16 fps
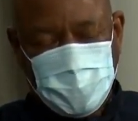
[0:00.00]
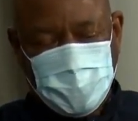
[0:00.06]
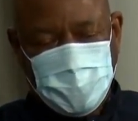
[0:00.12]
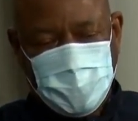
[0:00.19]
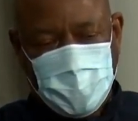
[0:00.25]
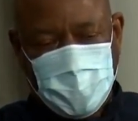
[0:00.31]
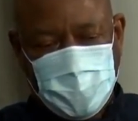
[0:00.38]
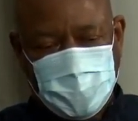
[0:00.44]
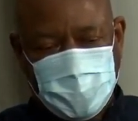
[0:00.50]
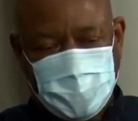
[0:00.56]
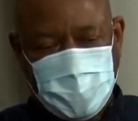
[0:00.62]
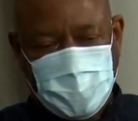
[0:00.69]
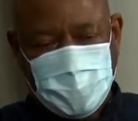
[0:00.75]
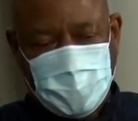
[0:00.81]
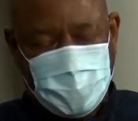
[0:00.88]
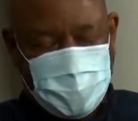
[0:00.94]
to me is,
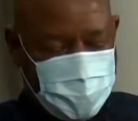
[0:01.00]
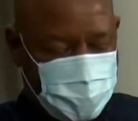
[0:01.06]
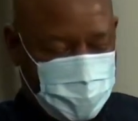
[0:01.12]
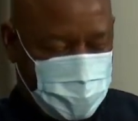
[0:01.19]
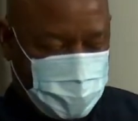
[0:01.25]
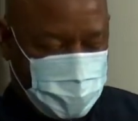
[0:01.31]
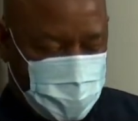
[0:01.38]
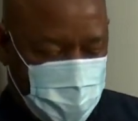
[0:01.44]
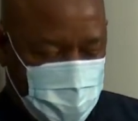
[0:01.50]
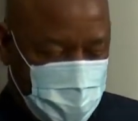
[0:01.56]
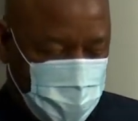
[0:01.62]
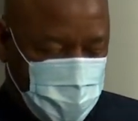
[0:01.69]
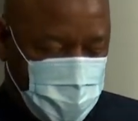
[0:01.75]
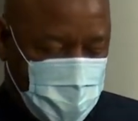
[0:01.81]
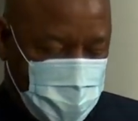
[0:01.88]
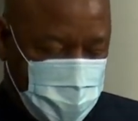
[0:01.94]
and this is
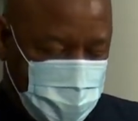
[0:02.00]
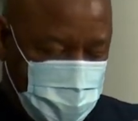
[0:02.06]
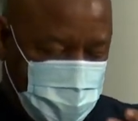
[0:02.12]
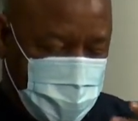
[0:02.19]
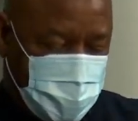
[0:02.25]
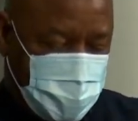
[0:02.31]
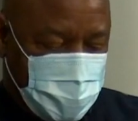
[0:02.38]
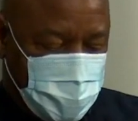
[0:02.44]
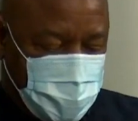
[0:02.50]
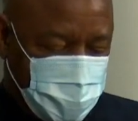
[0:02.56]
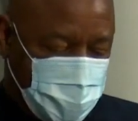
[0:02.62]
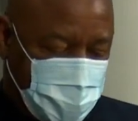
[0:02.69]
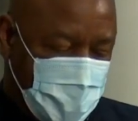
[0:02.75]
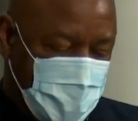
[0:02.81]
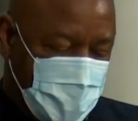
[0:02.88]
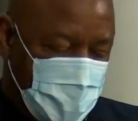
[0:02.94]
again what
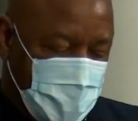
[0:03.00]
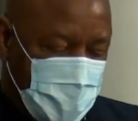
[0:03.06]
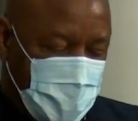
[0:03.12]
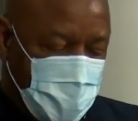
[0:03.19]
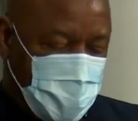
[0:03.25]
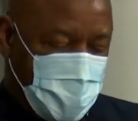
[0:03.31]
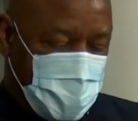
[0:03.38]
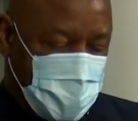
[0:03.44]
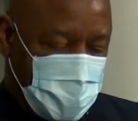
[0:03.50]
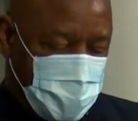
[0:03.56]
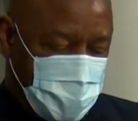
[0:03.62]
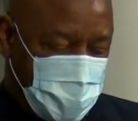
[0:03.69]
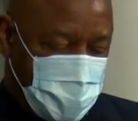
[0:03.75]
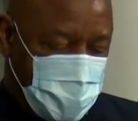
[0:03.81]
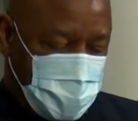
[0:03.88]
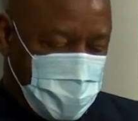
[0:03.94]

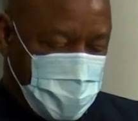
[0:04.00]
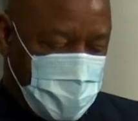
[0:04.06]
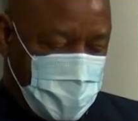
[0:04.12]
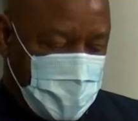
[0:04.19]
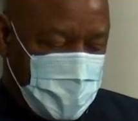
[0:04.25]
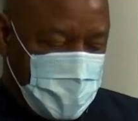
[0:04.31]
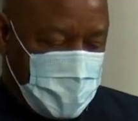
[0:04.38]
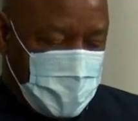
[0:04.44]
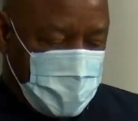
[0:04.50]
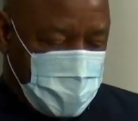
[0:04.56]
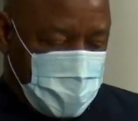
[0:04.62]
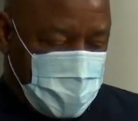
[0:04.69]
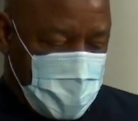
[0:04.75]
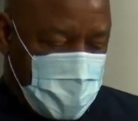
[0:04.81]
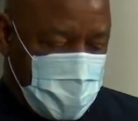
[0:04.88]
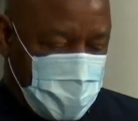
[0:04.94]
Honorable
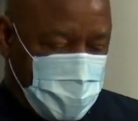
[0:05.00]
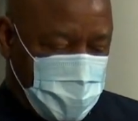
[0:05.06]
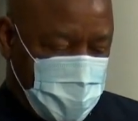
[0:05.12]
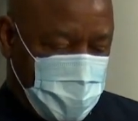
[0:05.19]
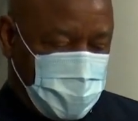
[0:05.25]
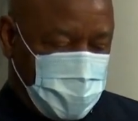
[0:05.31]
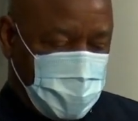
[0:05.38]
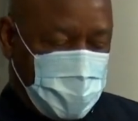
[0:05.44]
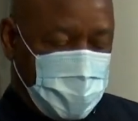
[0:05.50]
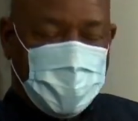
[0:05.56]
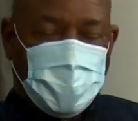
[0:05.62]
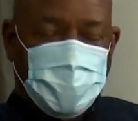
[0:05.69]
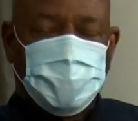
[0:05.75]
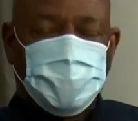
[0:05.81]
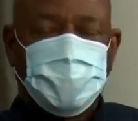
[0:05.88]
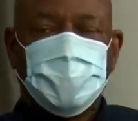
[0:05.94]
Kale mentioned
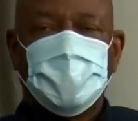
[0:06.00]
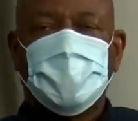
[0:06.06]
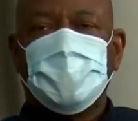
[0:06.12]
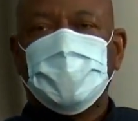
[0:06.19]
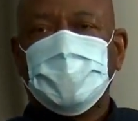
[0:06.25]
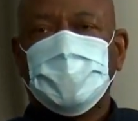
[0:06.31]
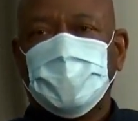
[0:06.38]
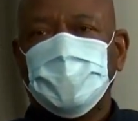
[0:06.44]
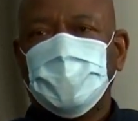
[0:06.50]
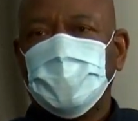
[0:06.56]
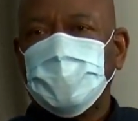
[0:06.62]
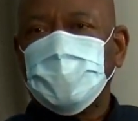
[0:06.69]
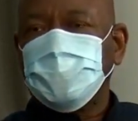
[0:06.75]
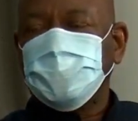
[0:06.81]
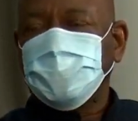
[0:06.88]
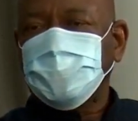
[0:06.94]
about food
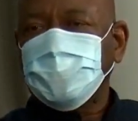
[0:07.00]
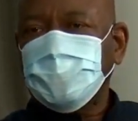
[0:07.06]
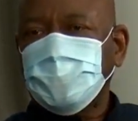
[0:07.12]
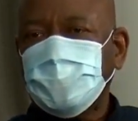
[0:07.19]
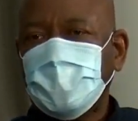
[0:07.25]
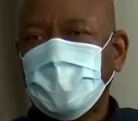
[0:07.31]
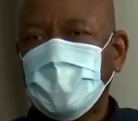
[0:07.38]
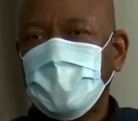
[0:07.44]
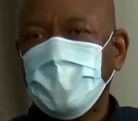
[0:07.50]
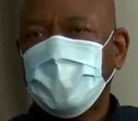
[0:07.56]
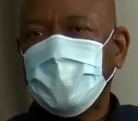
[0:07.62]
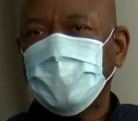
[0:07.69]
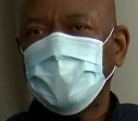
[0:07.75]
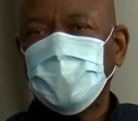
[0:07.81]
systems, that